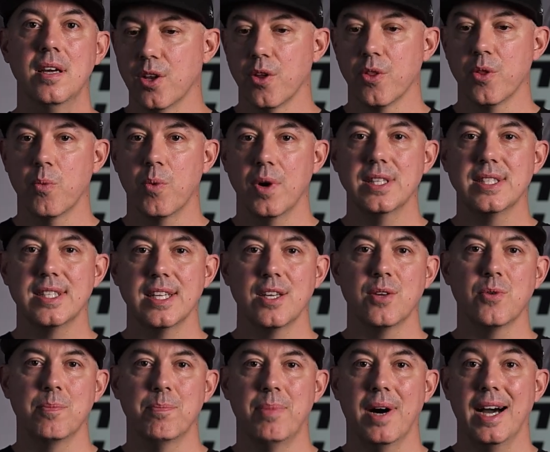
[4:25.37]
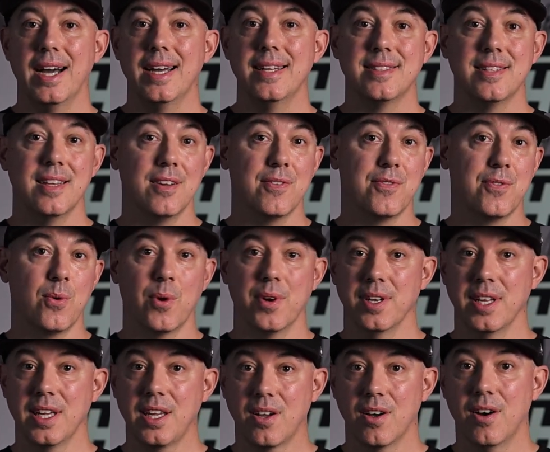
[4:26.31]
The ones that you would buy, say for
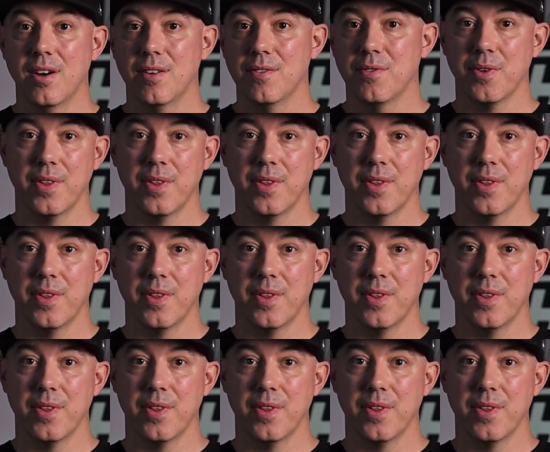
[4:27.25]
Nikon,